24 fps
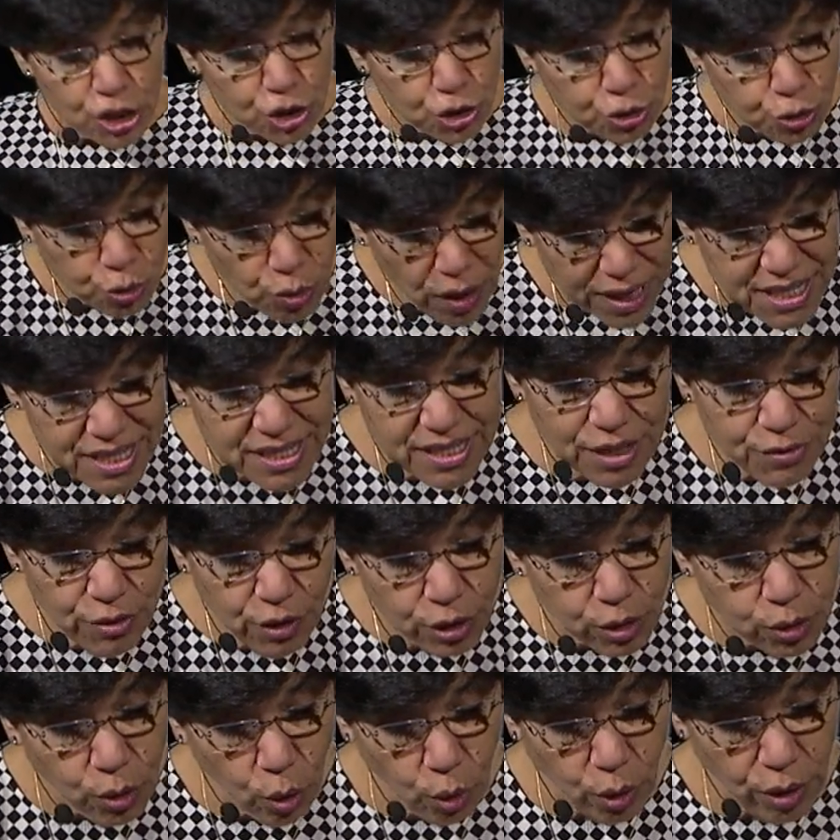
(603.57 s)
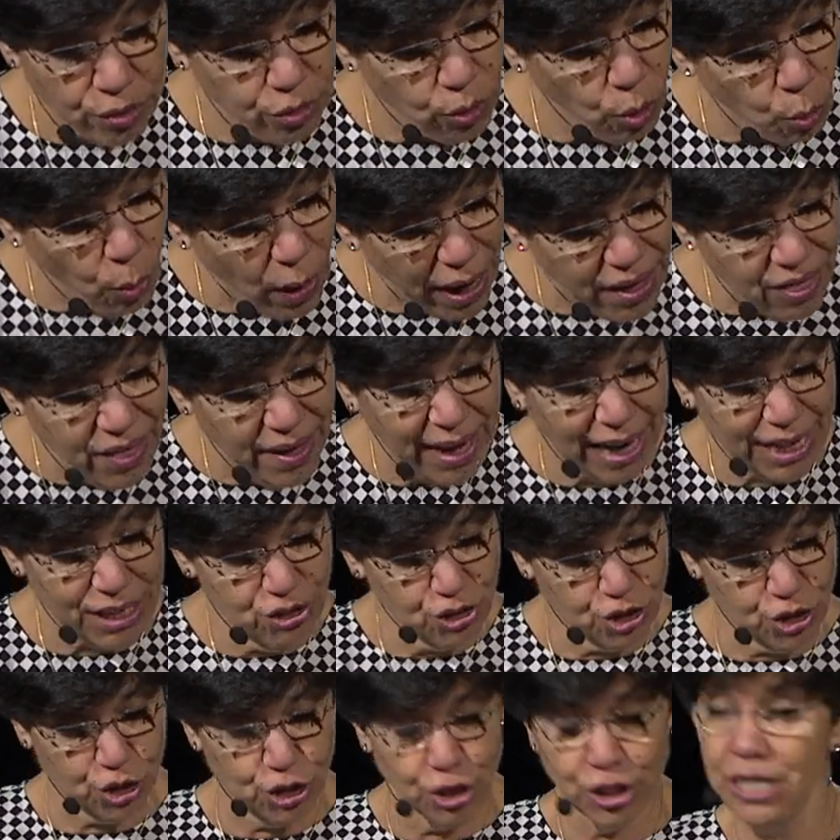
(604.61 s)
trusted the Lord the way that I
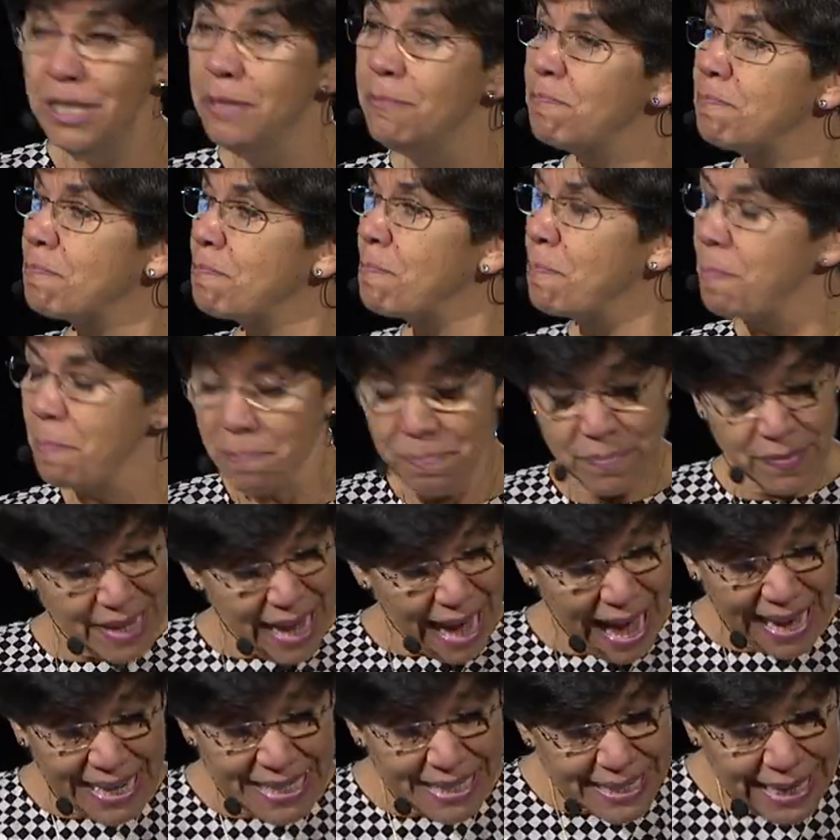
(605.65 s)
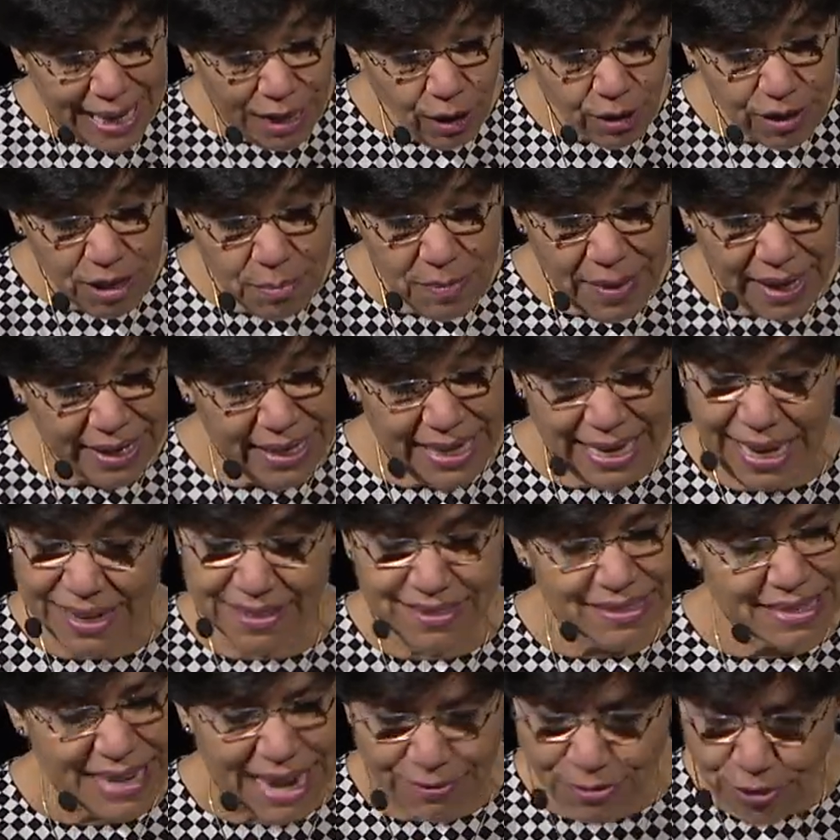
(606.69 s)
should. I tell them that He
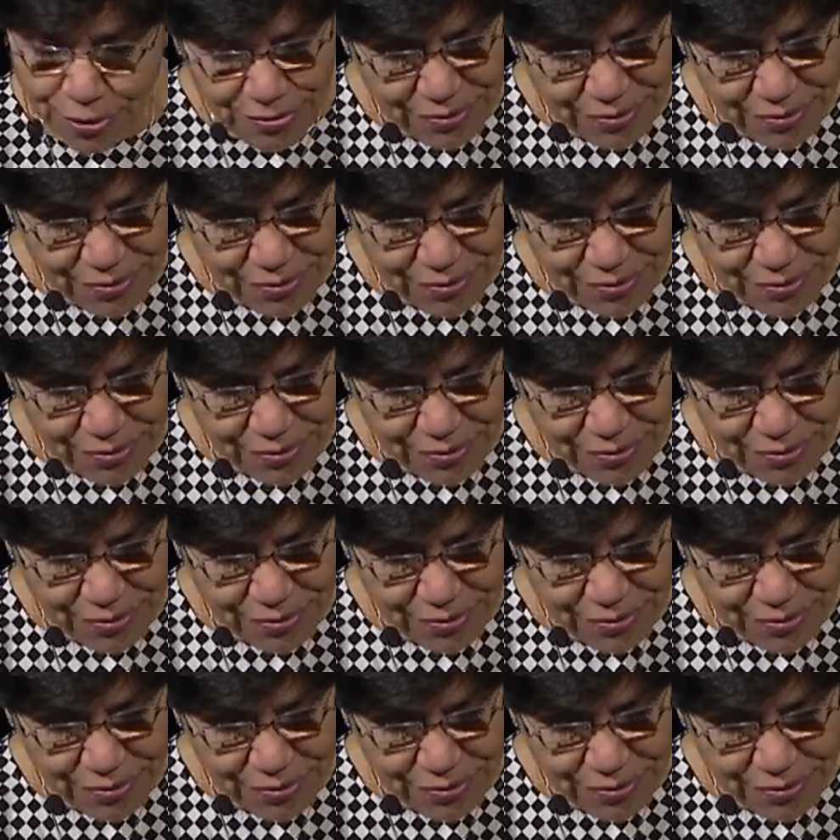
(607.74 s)
has never